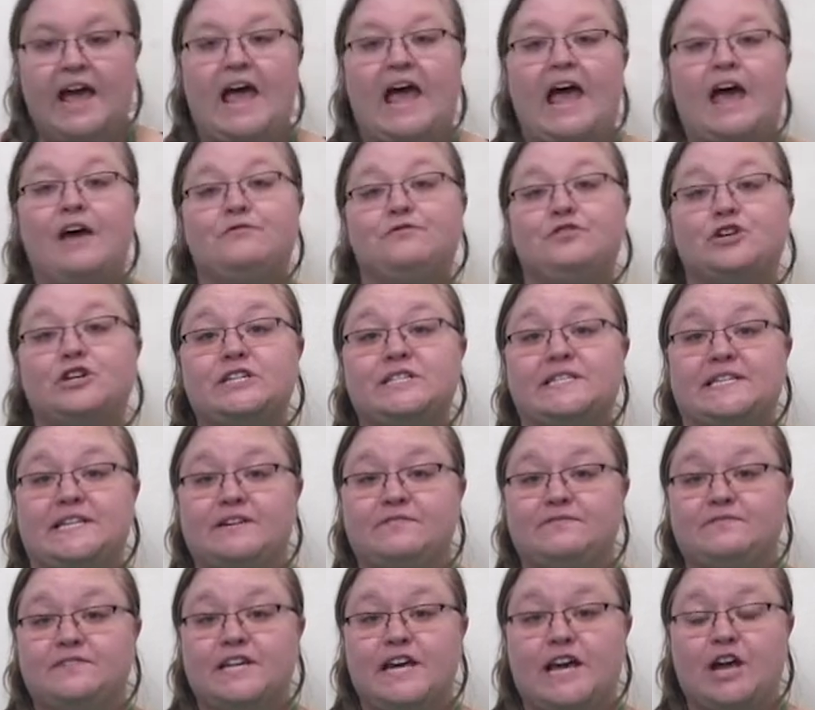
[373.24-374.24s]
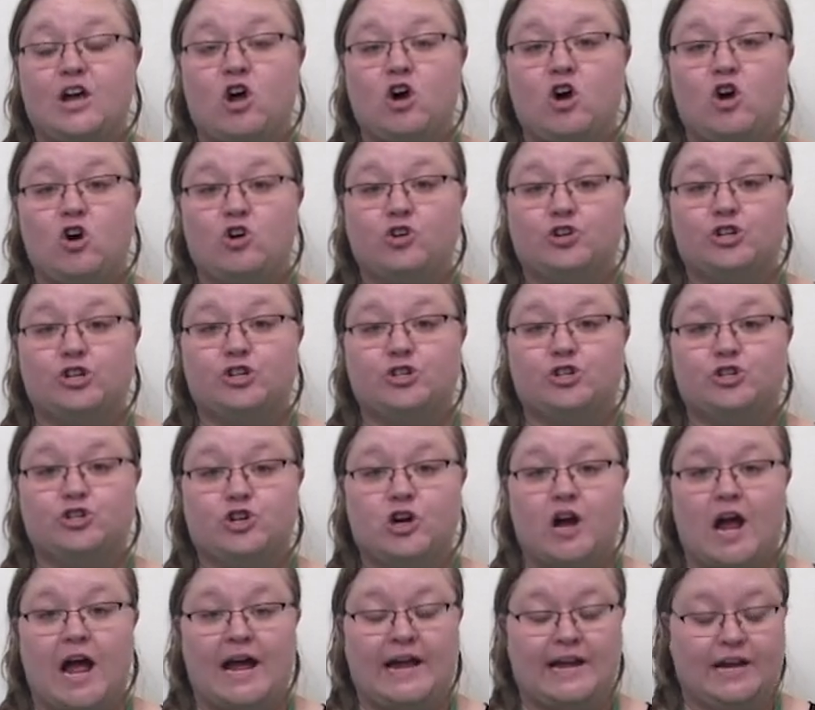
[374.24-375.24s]
After sifting all your
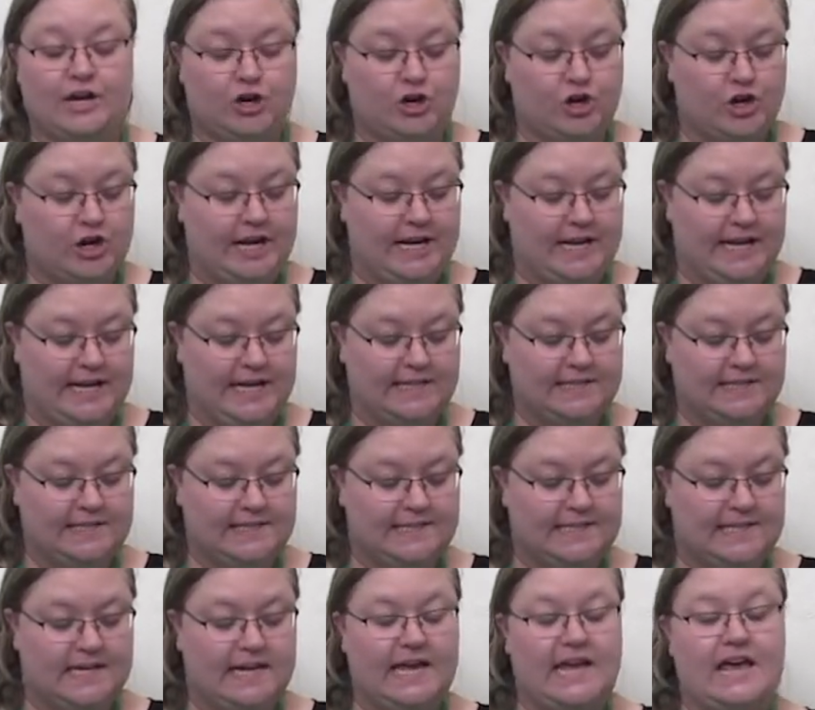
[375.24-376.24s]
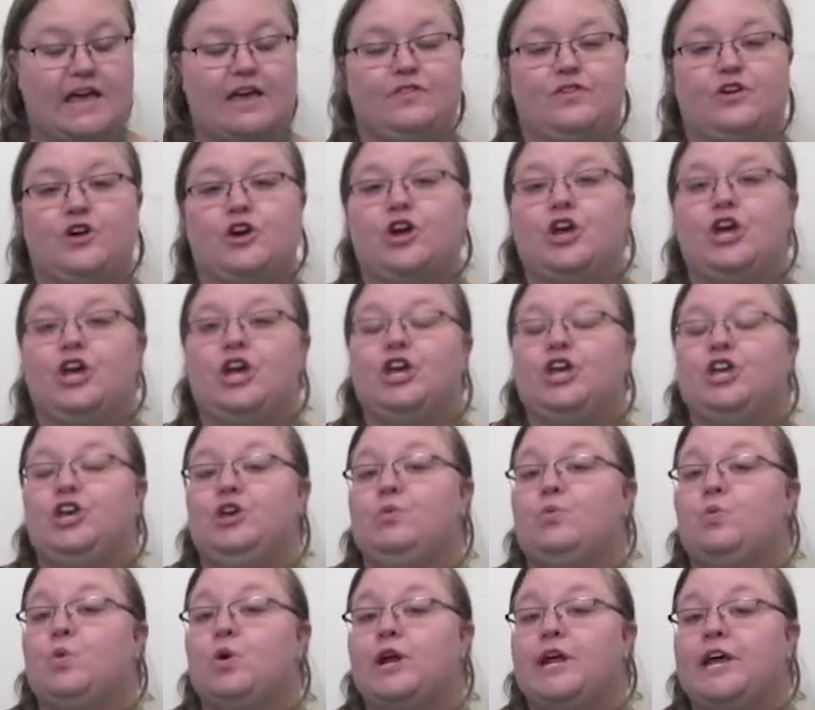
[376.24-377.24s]
dry ingredients together,
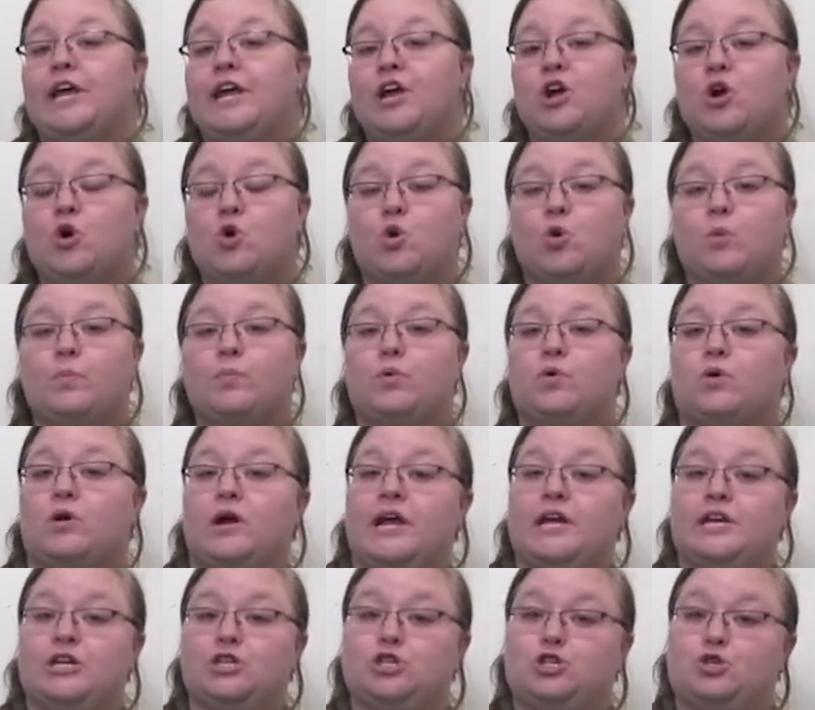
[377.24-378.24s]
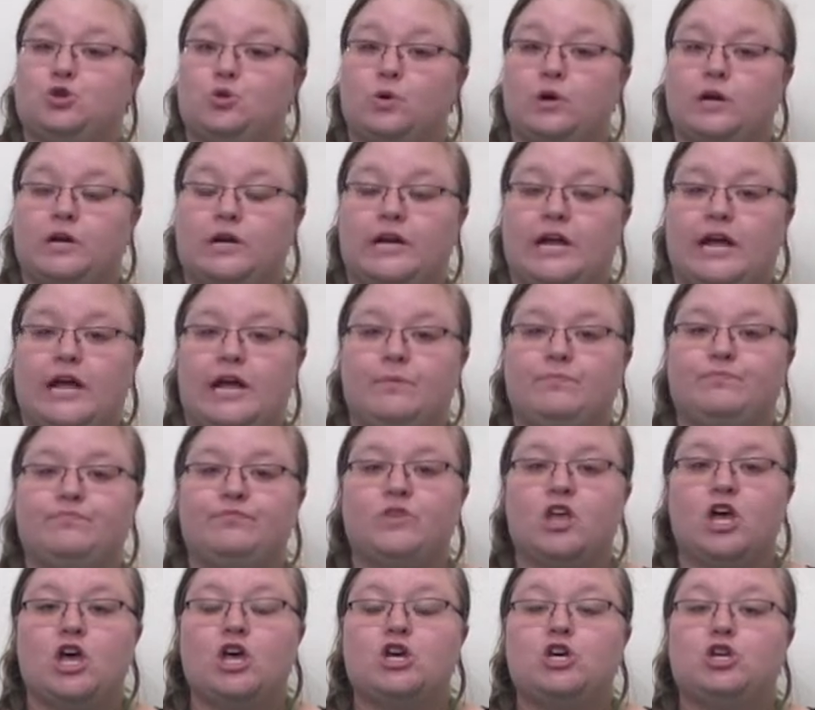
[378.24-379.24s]
you want to incorporate shortening.
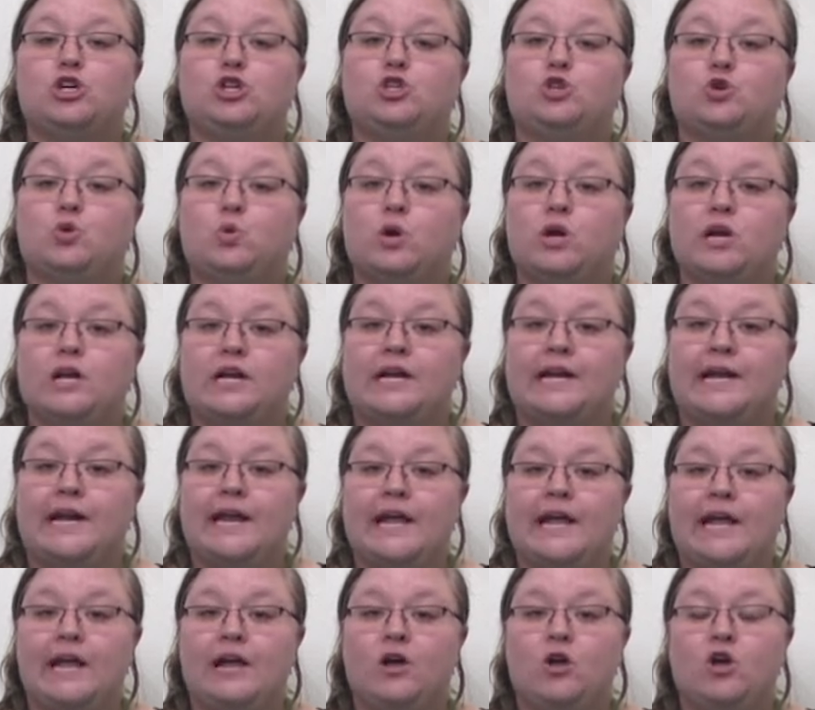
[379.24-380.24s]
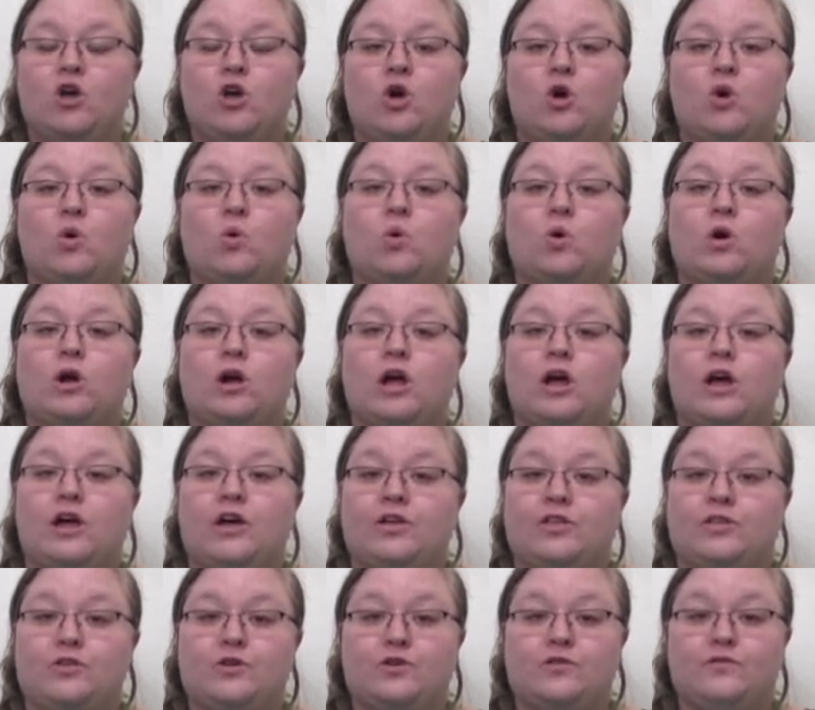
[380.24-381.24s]
Shortening or
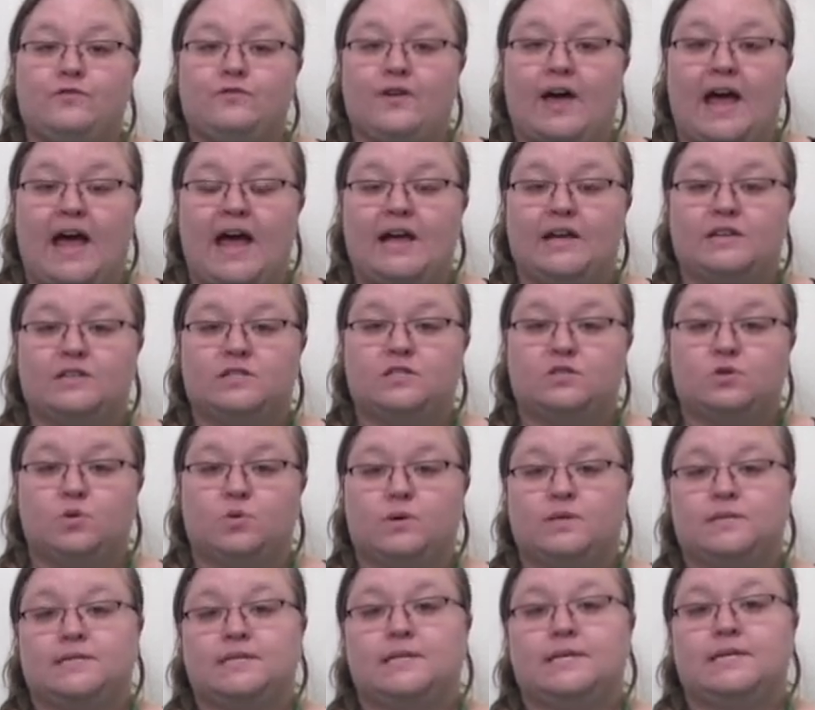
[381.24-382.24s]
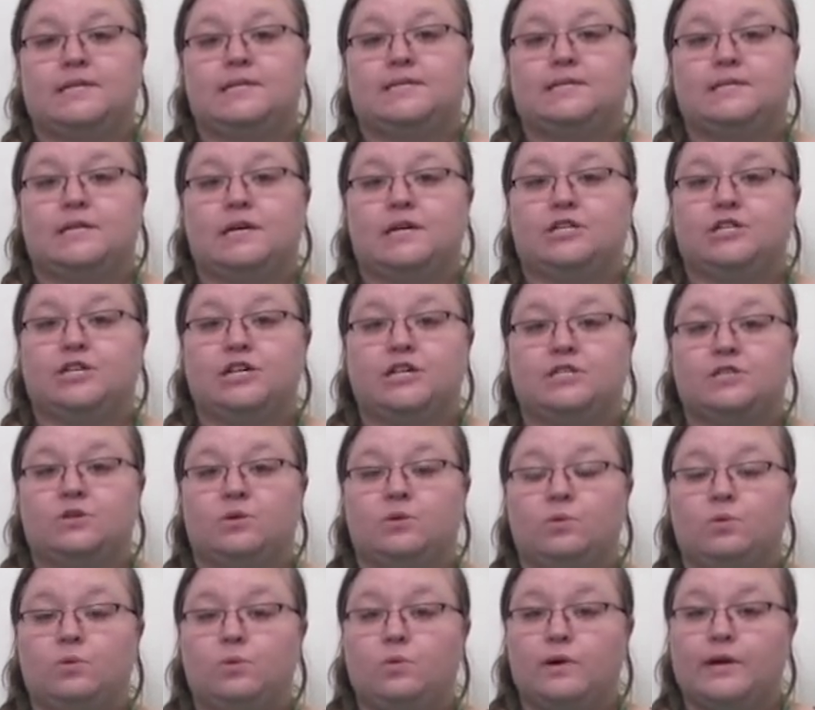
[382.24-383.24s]
other fat sources such as
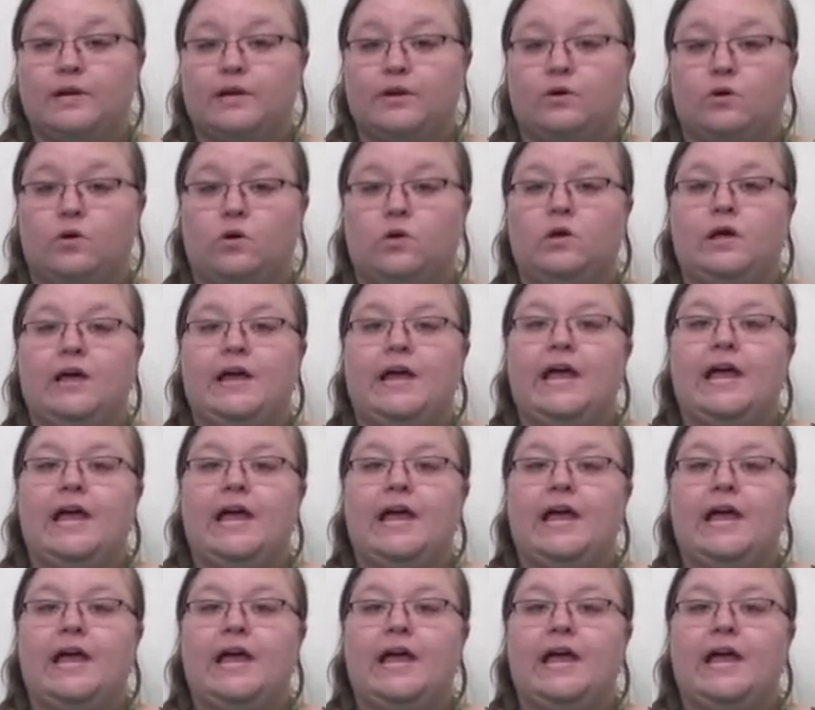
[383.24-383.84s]
oil